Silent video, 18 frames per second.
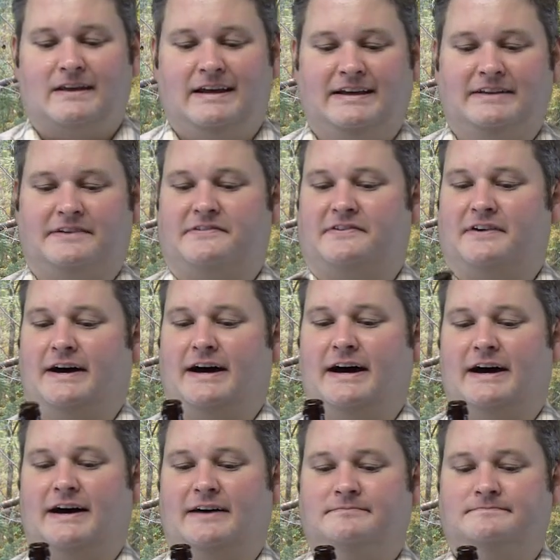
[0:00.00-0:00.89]
It's
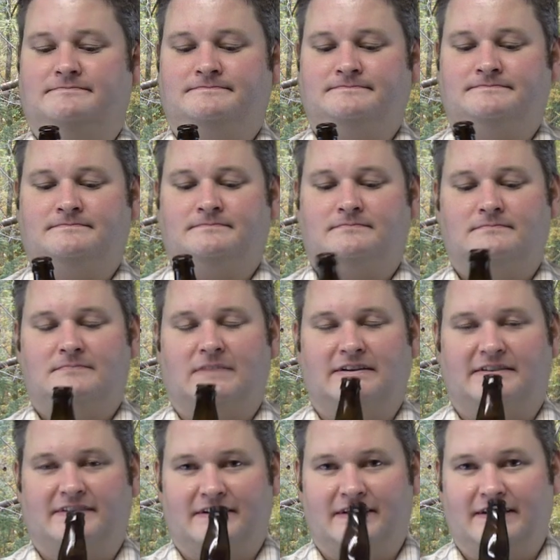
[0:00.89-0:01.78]
uh,
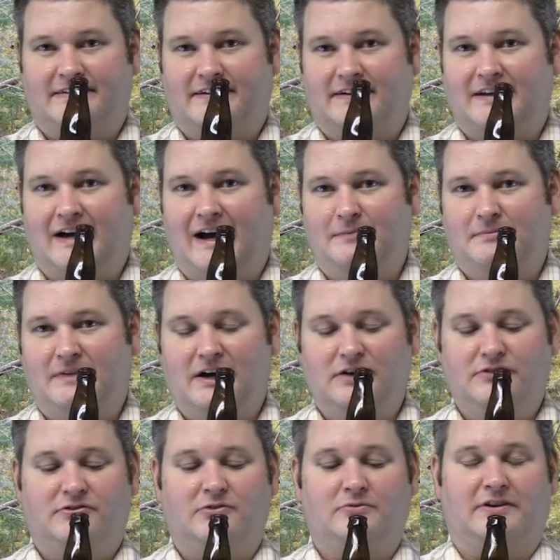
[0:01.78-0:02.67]
it's a, it's a tight
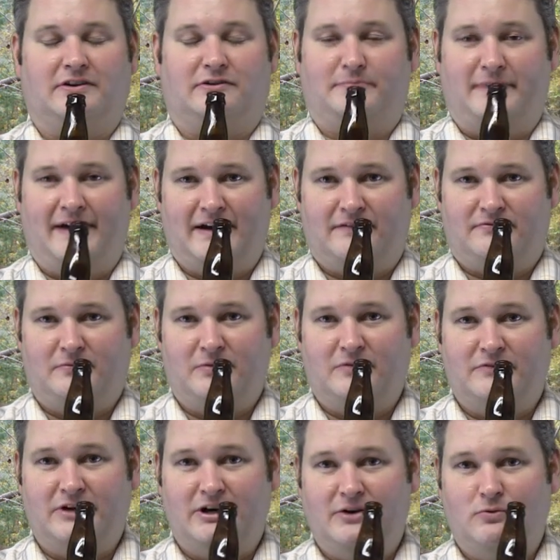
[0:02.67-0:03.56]
nose you would expect from
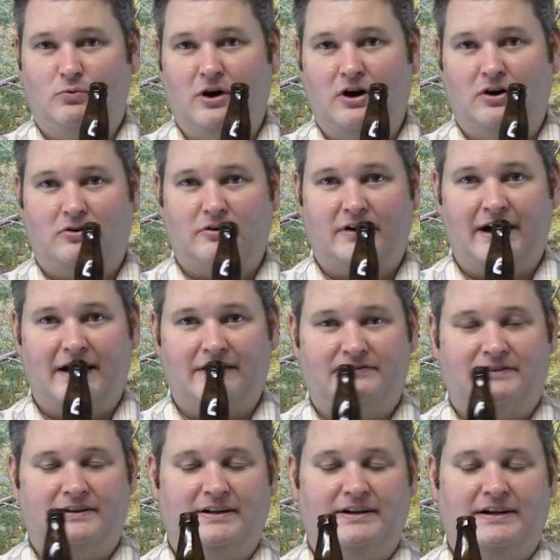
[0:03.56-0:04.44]
a very well
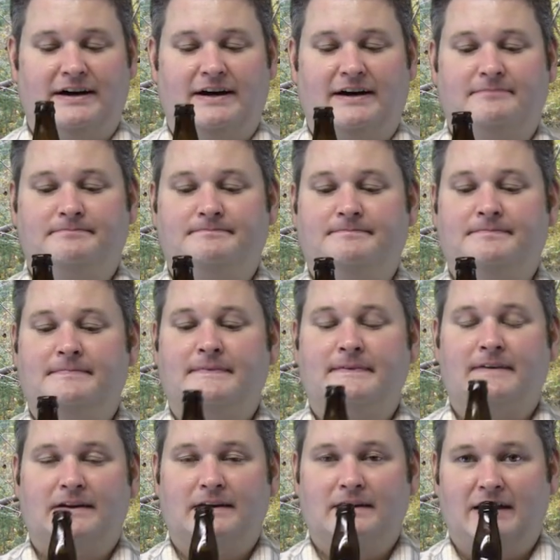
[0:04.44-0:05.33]
crafted uh,
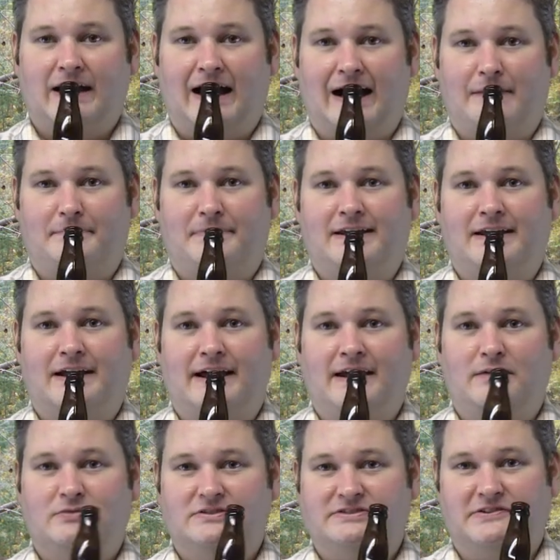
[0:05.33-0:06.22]

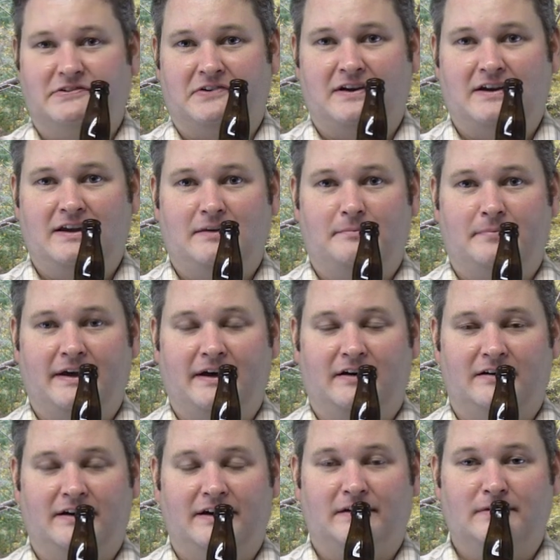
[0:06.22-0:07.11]
IPA, which is India
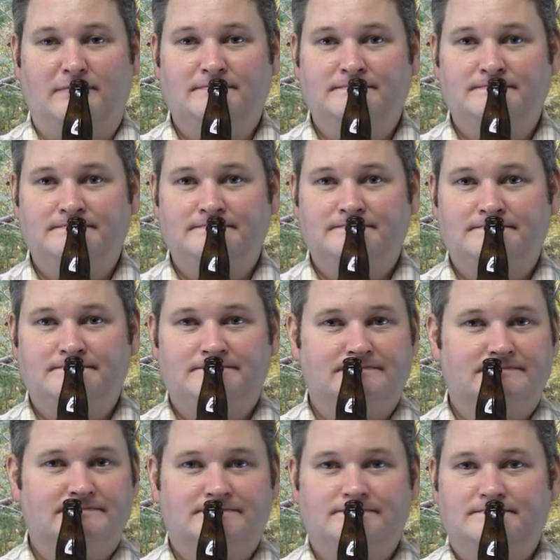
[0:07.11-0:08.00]
Pale Ale.
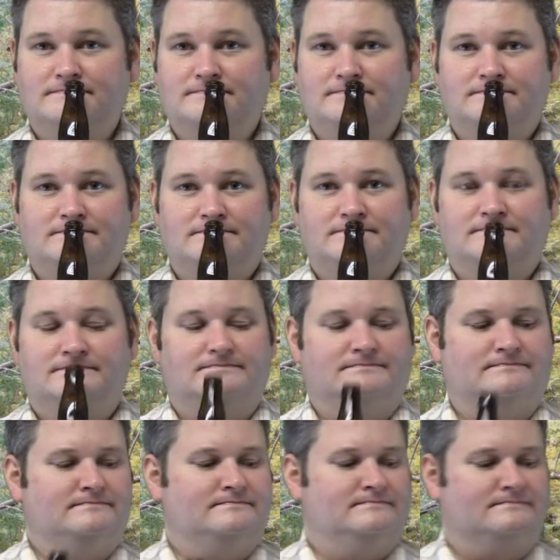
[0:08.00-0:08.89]

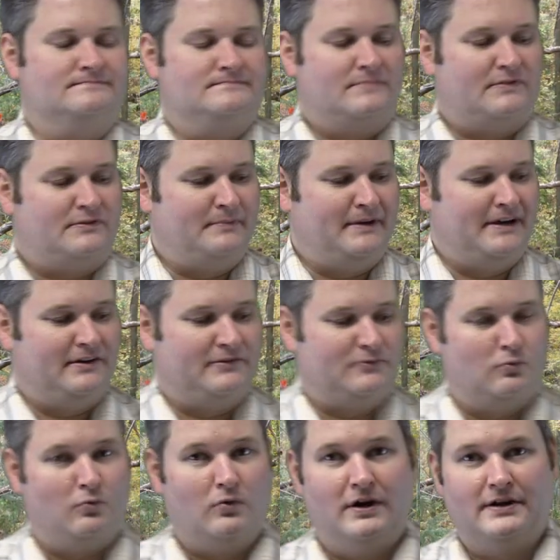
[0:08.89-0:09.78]
Mmm.
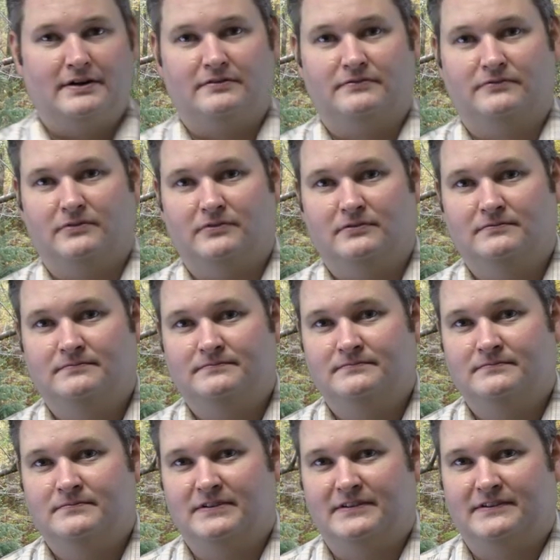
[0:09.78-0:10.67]
Smells wonderful.
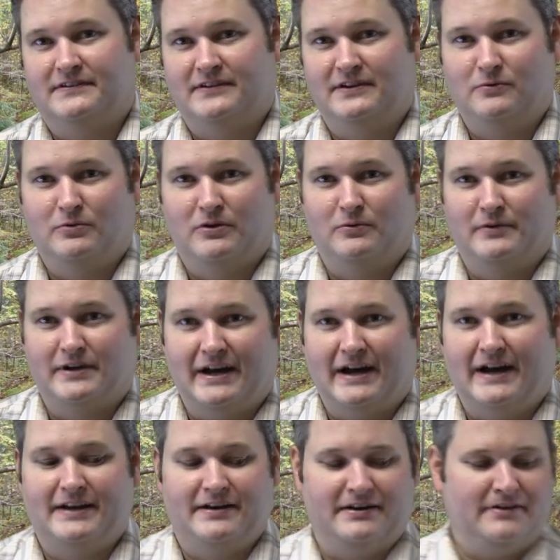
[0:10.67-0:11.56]
Let's see what we
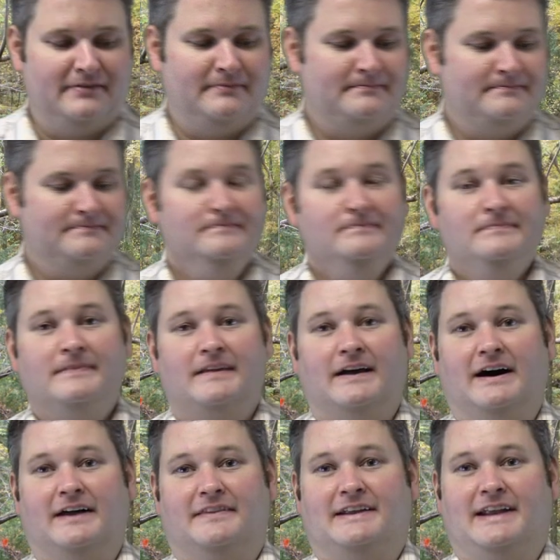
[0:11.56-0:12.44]
got here.
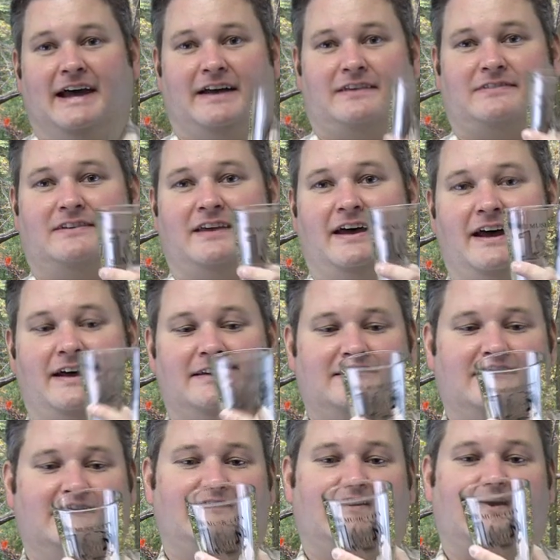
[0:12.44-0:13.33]
Uh, the next
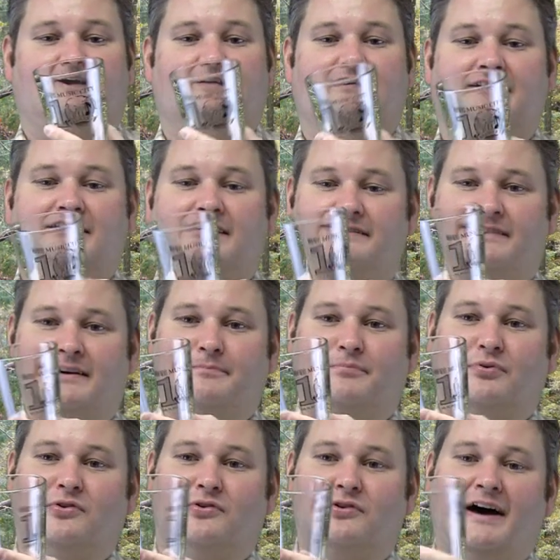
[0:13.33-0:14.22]
test is I is I
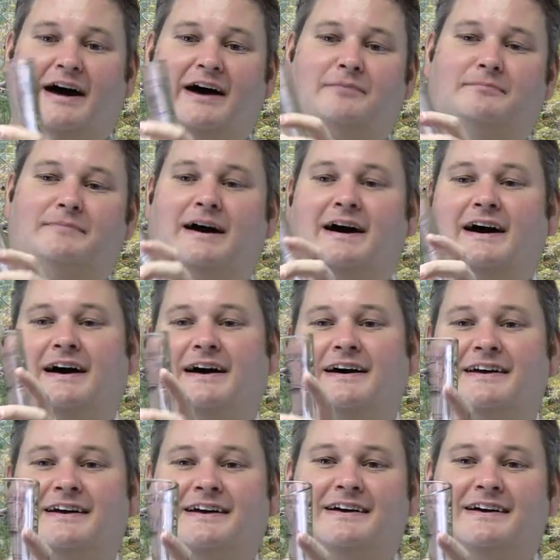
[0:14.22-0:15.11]
pull out my